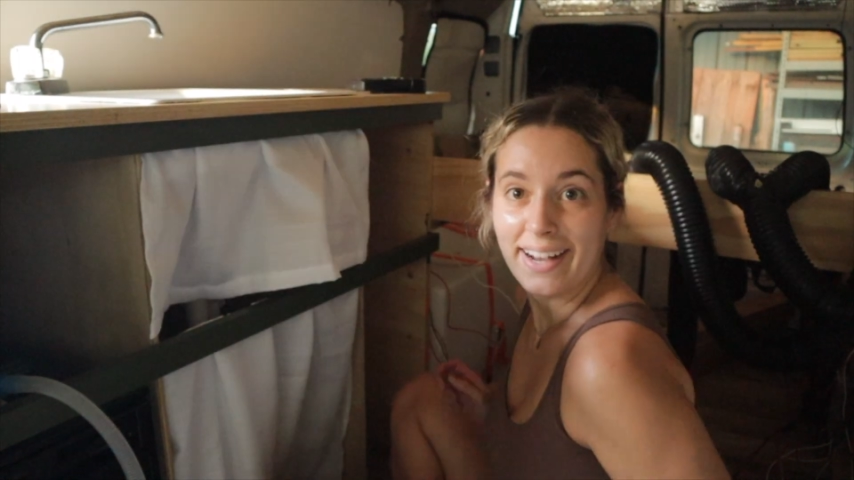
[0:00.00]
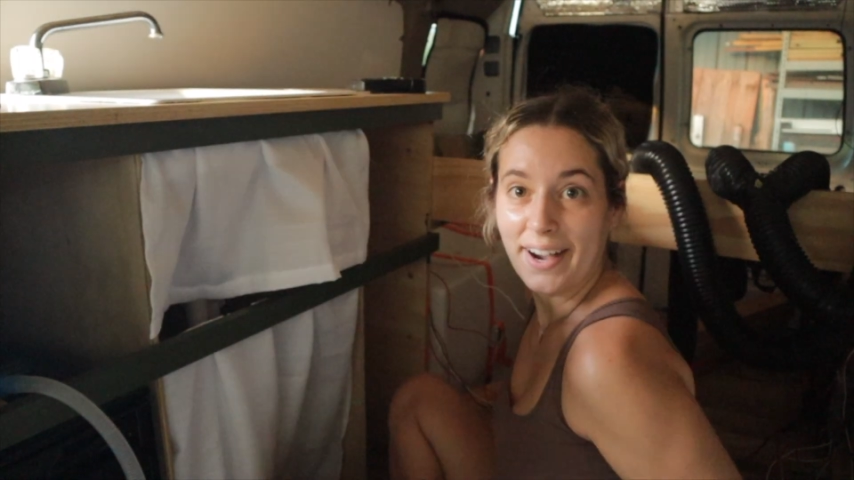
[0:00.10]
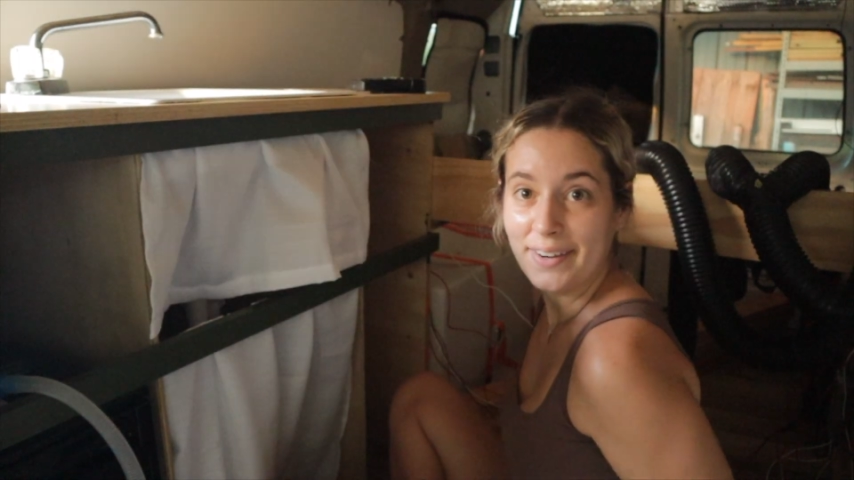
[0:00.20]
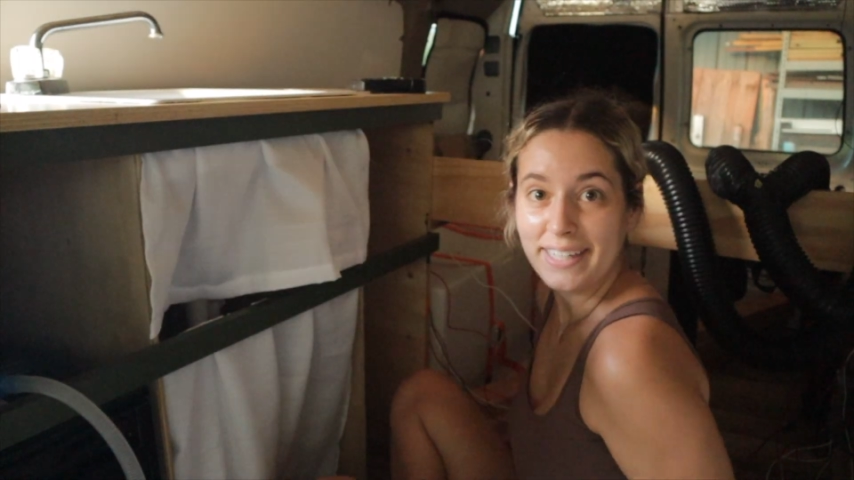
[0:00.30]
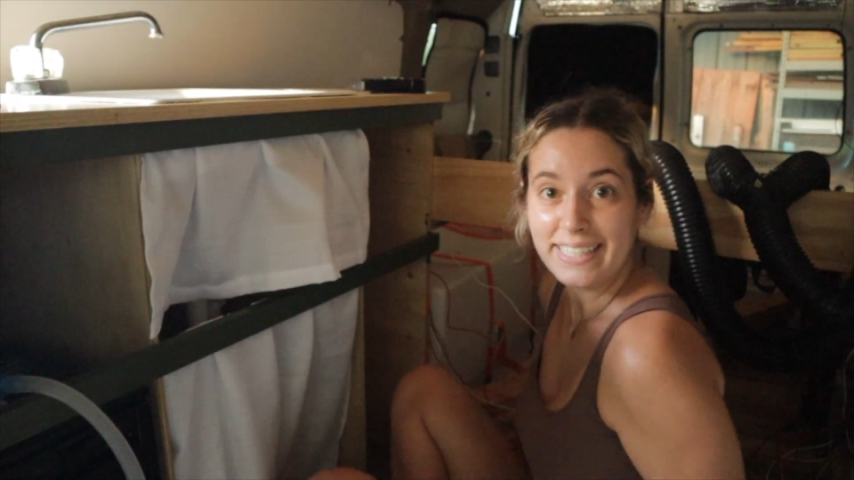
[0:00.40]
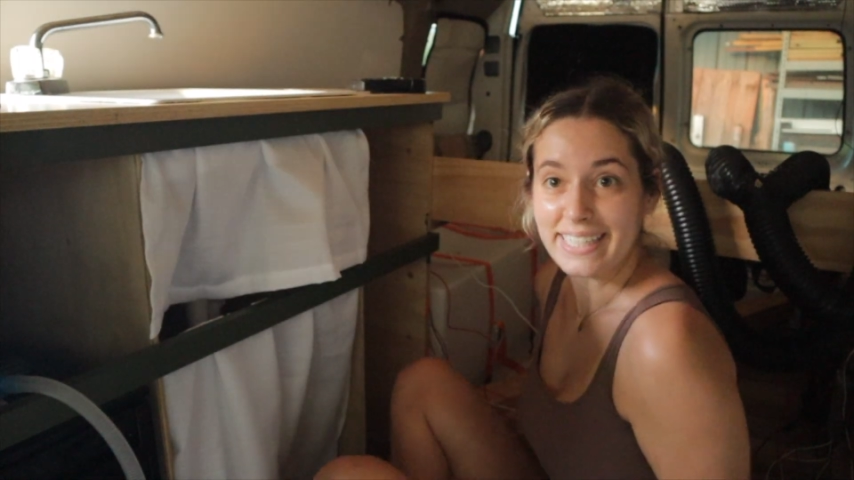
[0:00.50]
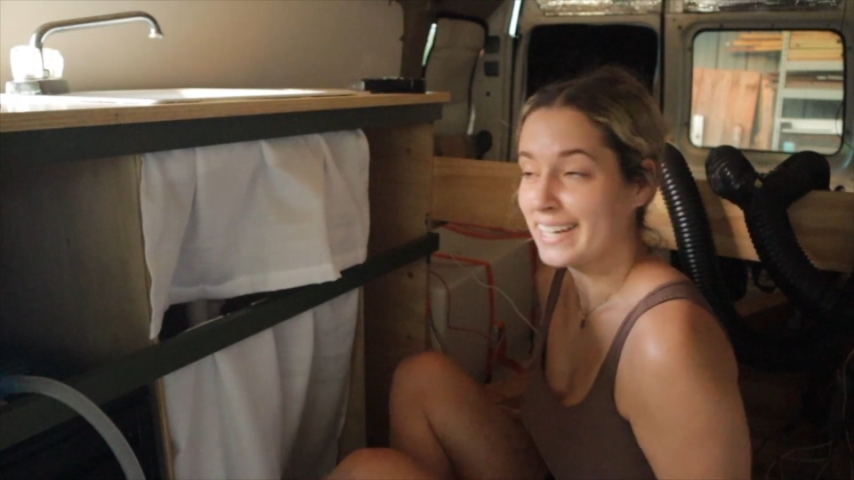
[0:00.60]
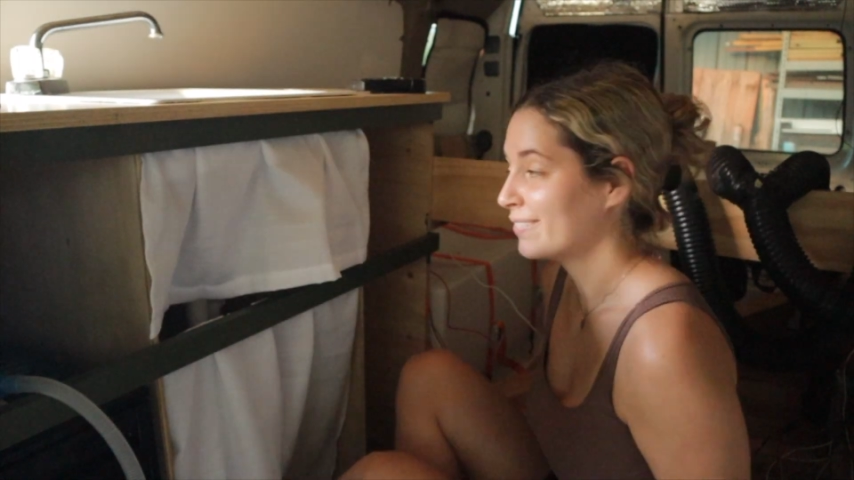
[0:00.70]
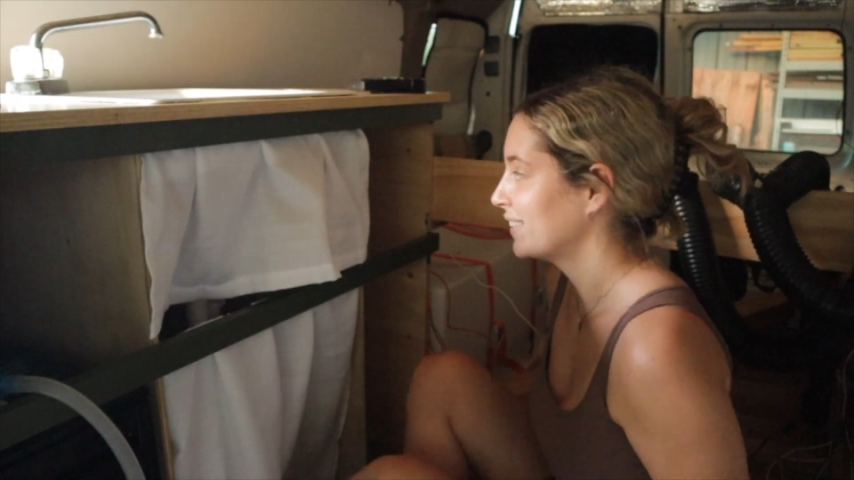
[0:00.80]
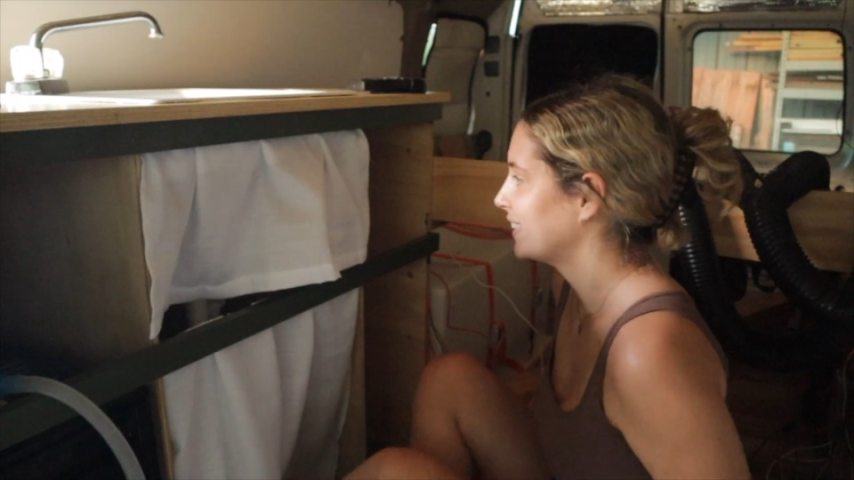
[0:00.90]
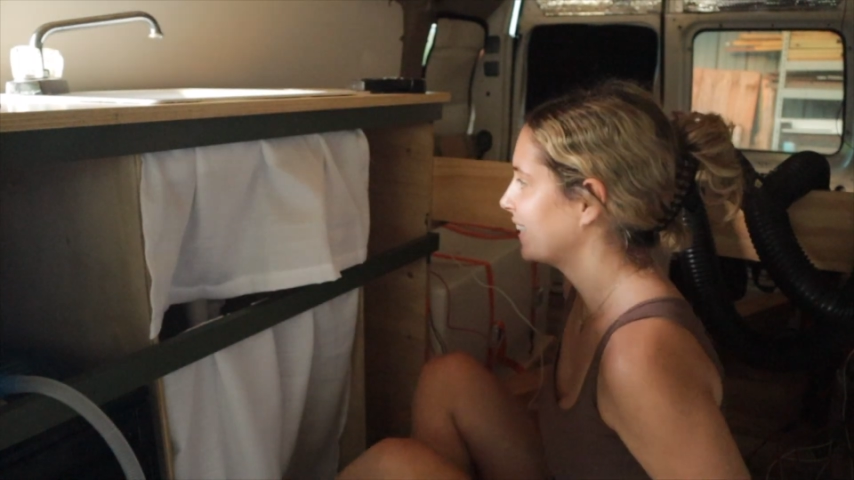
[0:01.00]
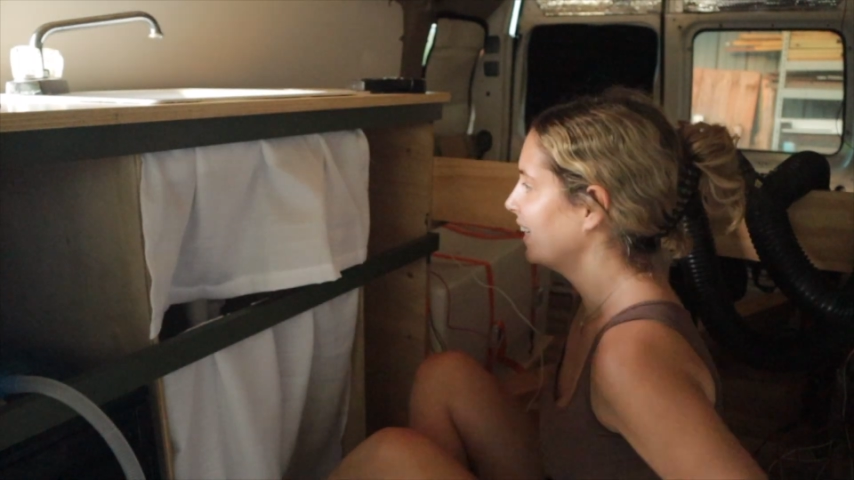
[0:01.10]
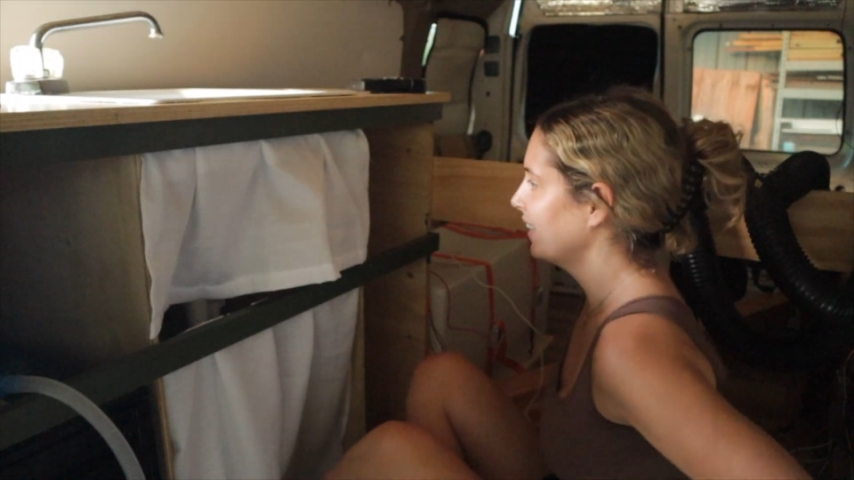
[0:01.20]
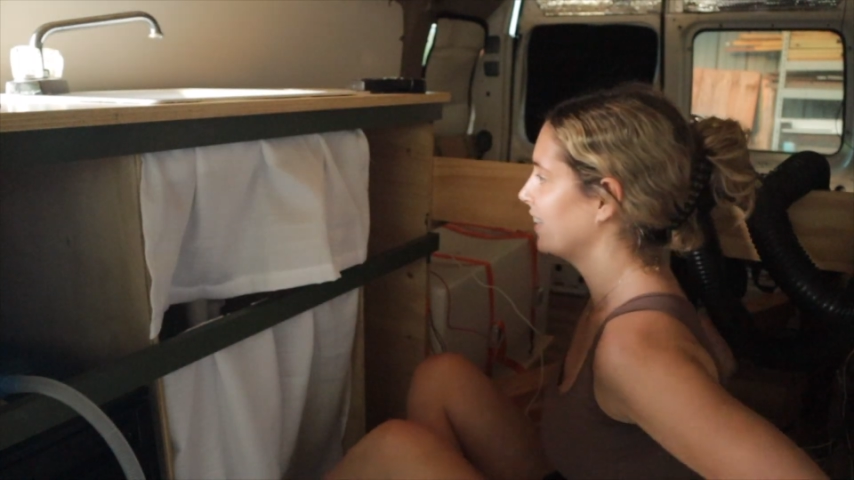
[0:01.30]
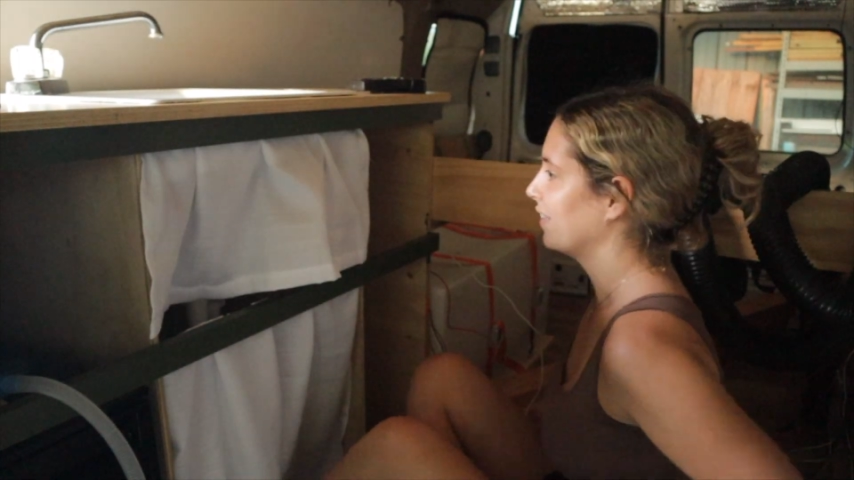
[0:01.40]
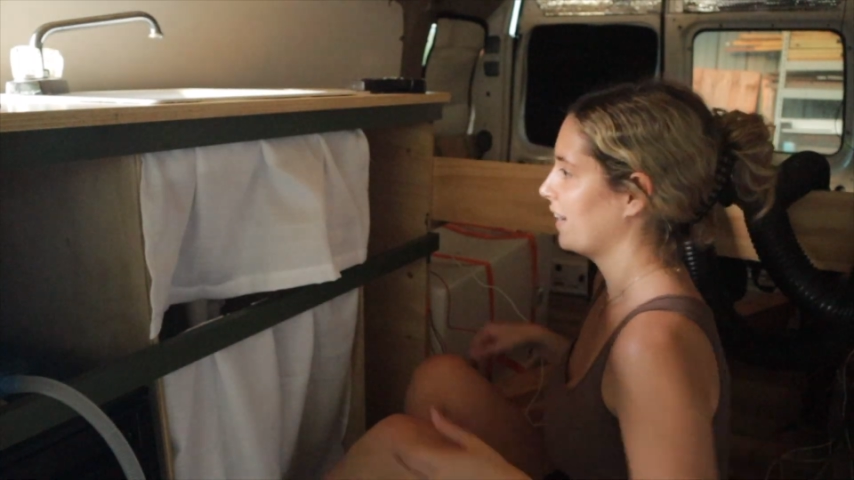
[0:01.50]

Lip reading: Alright, and we're done.